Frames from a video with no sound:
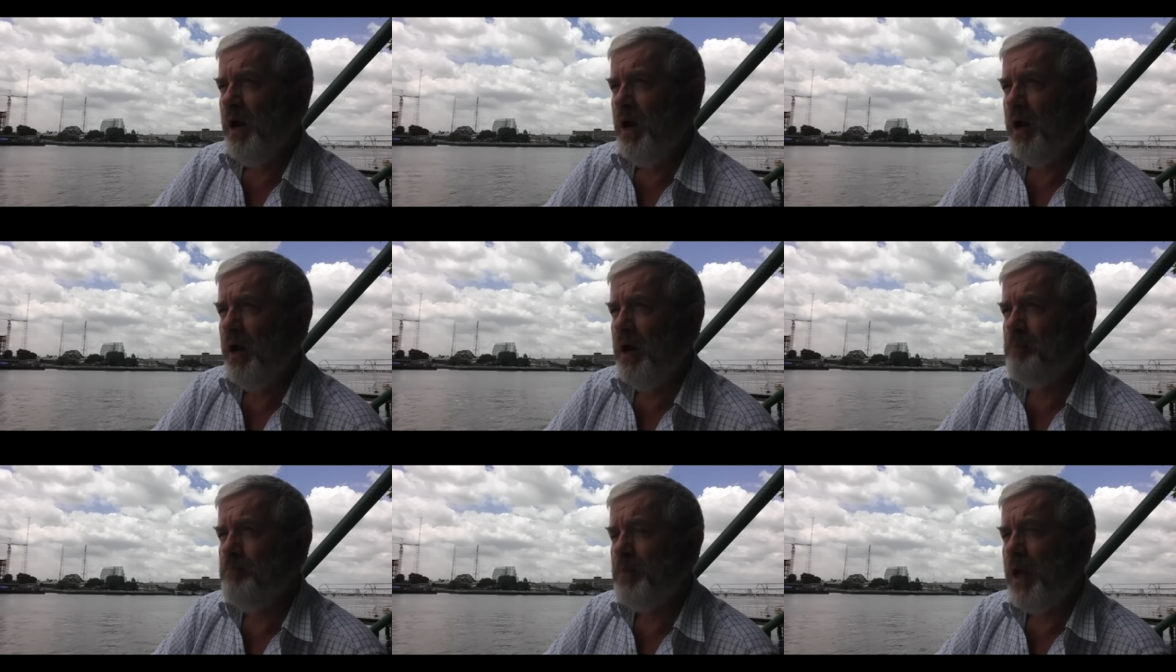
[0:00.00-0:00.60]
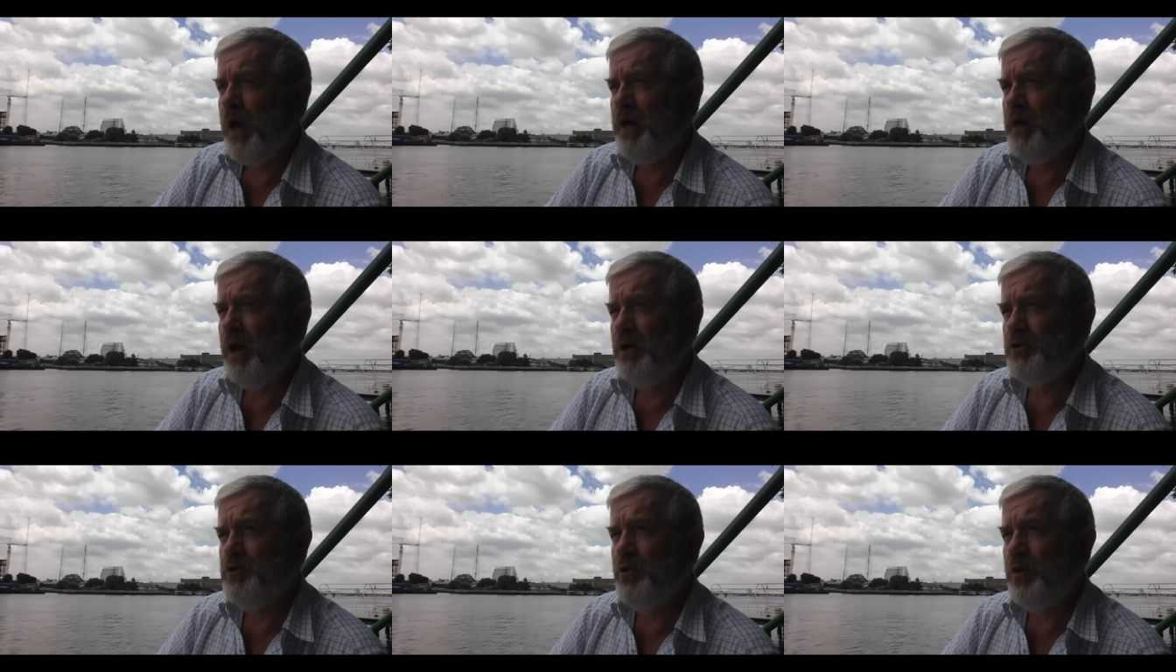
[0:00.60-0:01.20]
Um, and
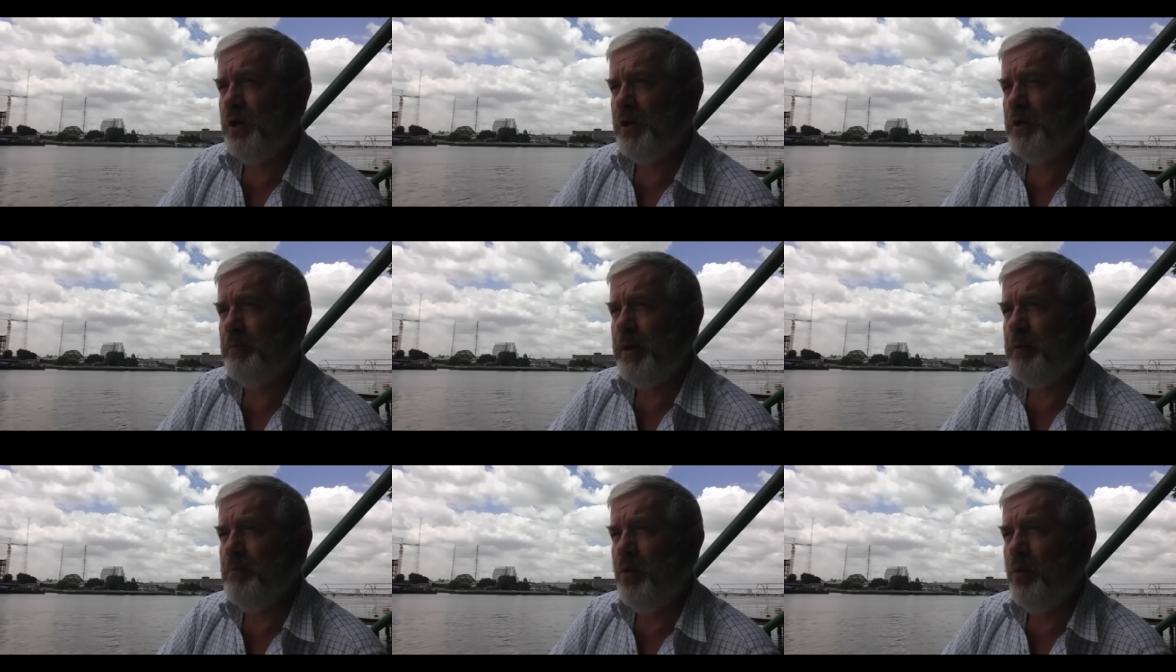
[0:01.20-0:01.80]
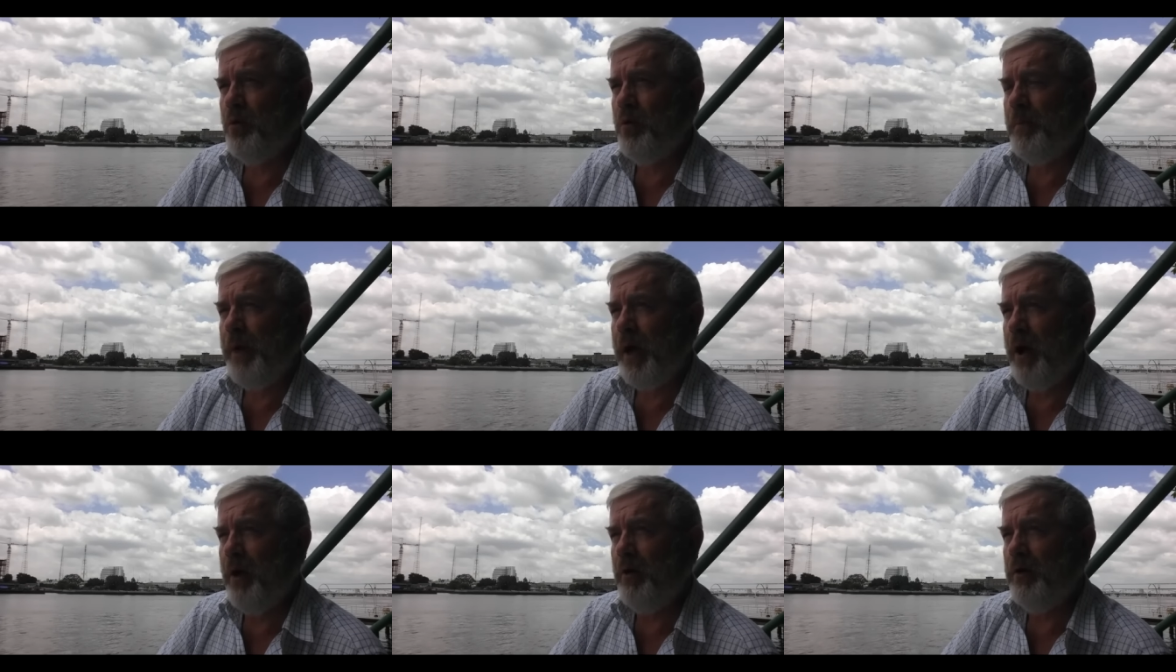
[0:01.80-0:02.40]
I'll talk a little bit more
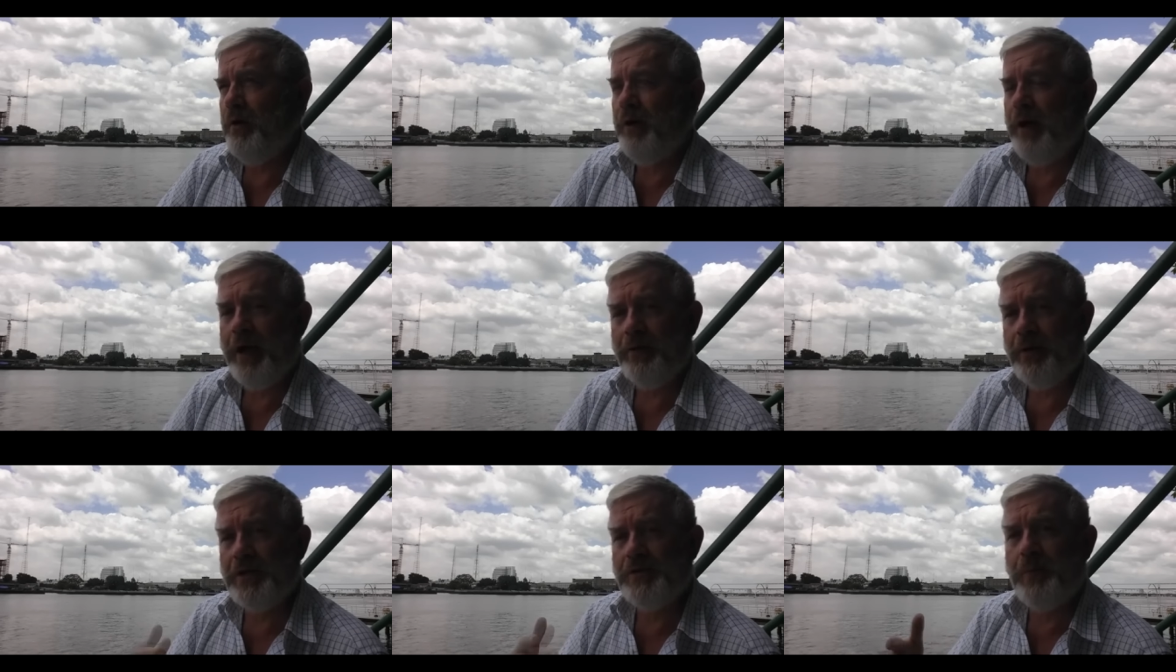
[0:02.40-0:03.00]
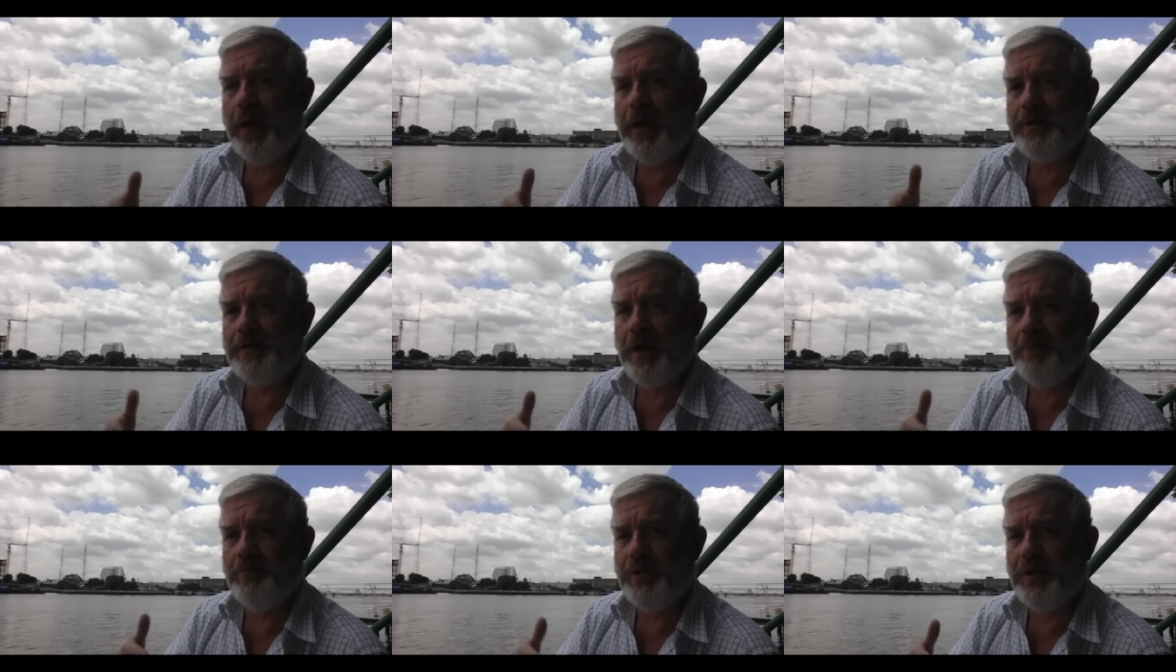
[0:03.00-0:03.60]
about how these plans
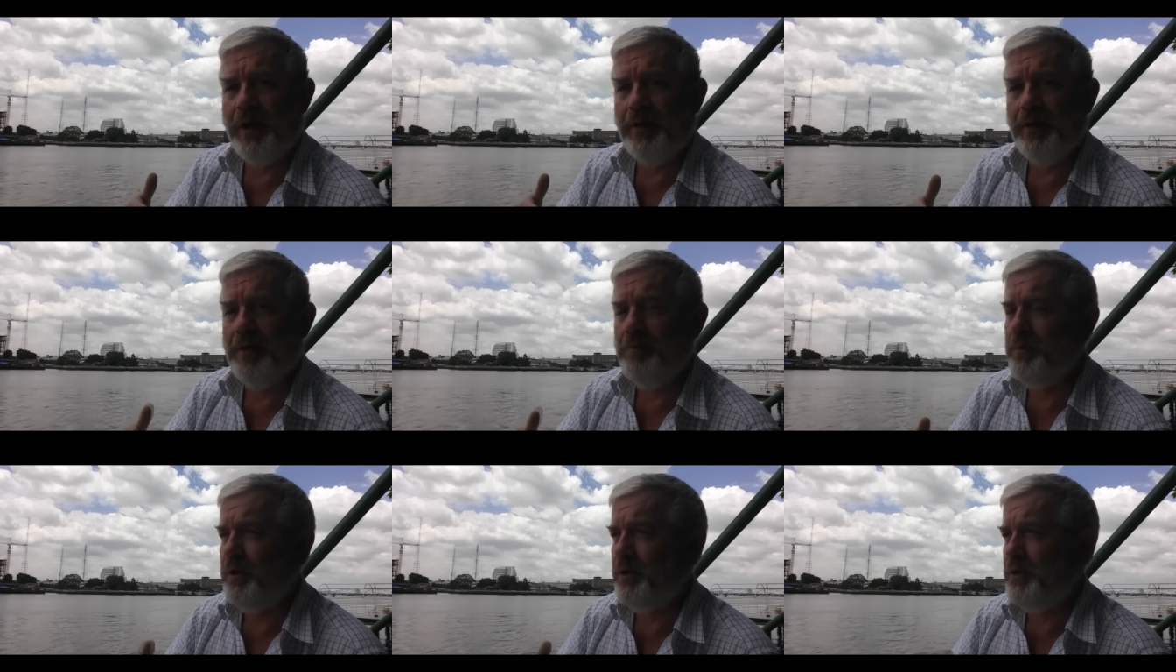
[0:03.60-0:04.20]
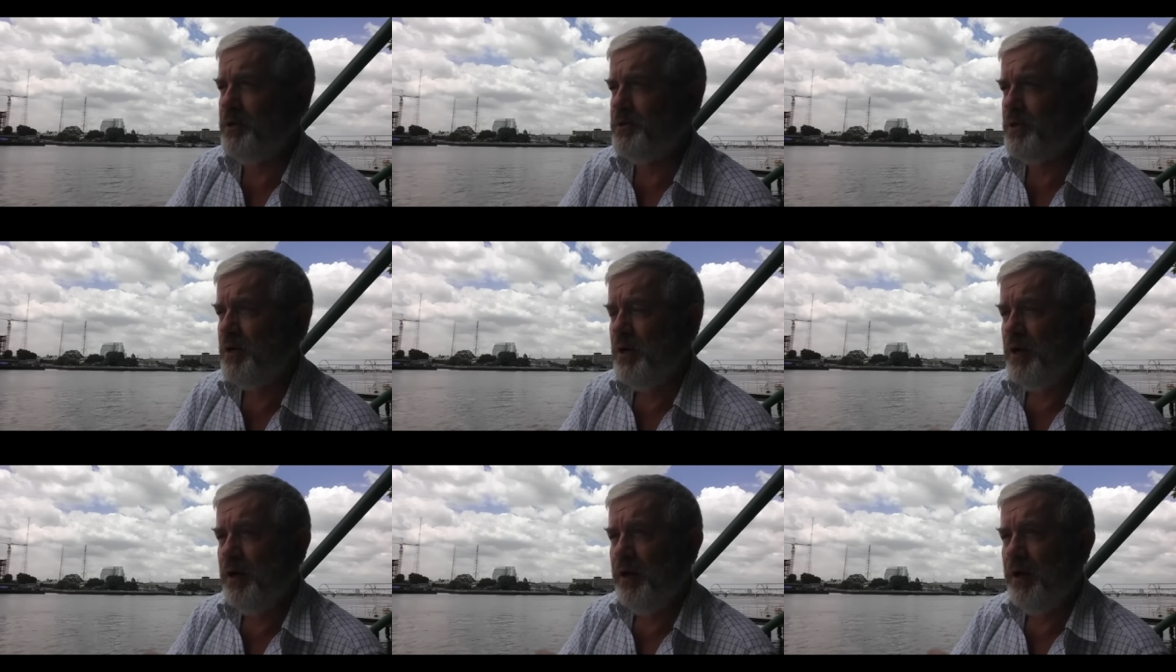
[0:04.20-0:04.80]
come together because
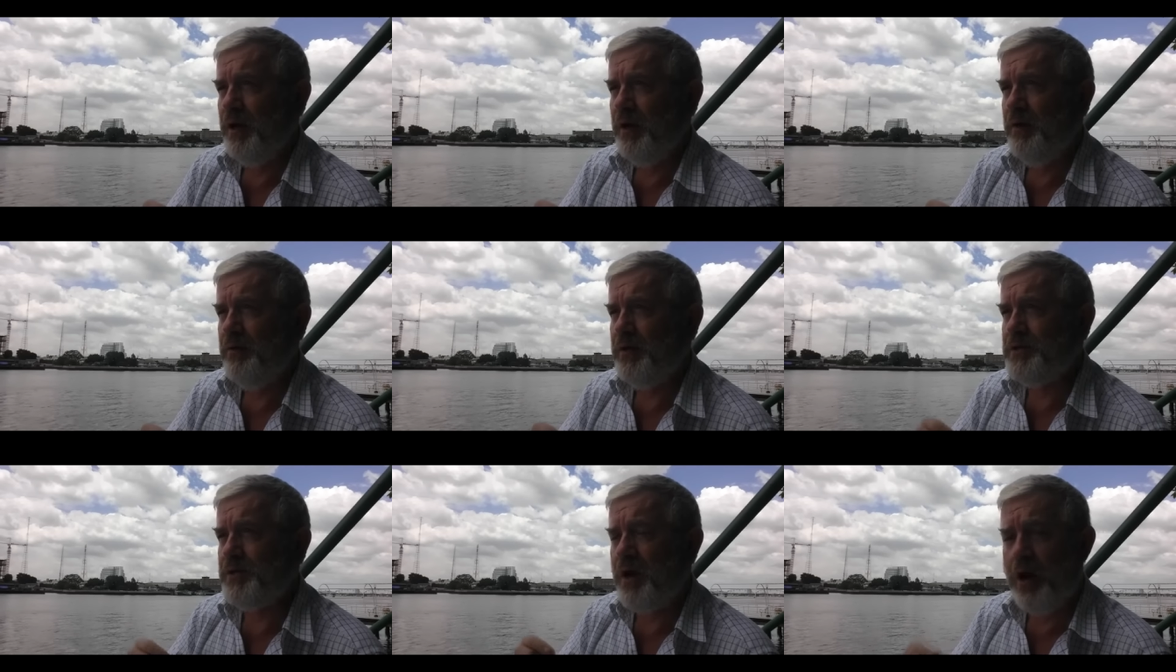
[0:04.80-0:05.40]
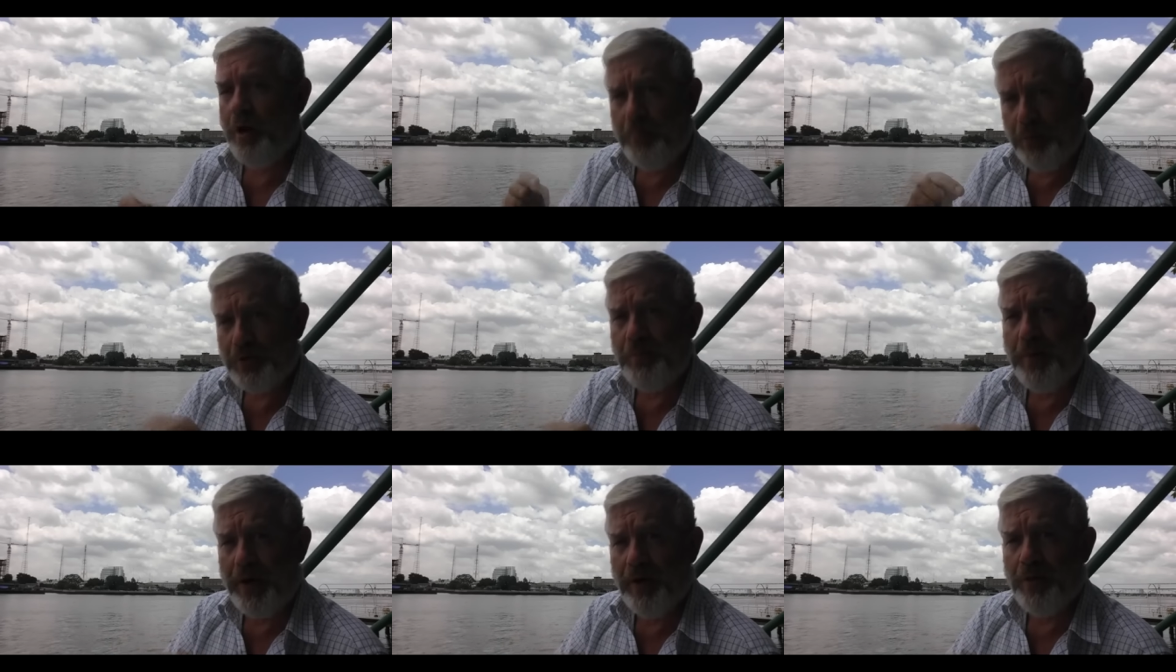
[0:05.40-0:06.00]
this kind of
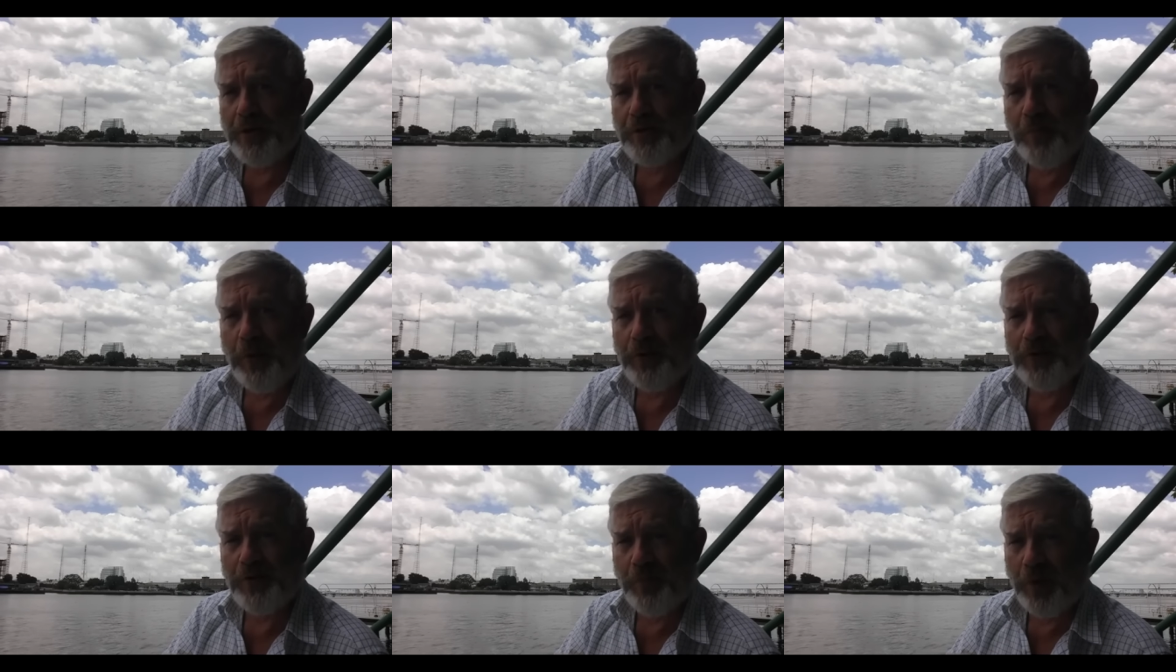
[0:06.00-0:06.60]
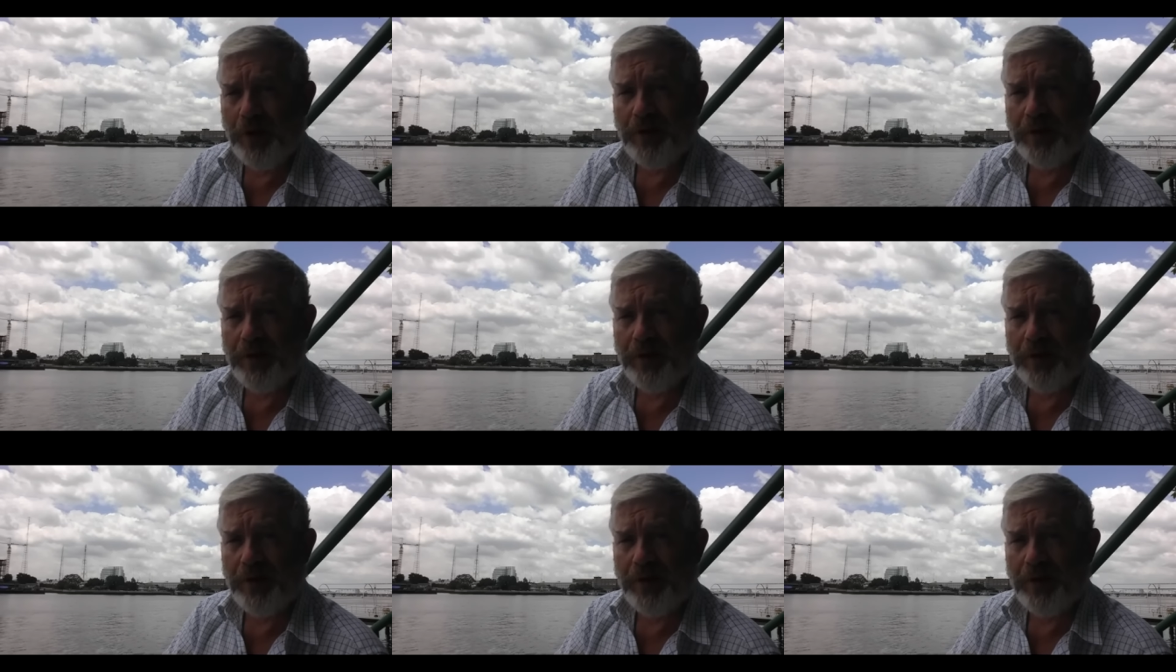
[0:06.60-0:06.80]
puts me on the spot as well.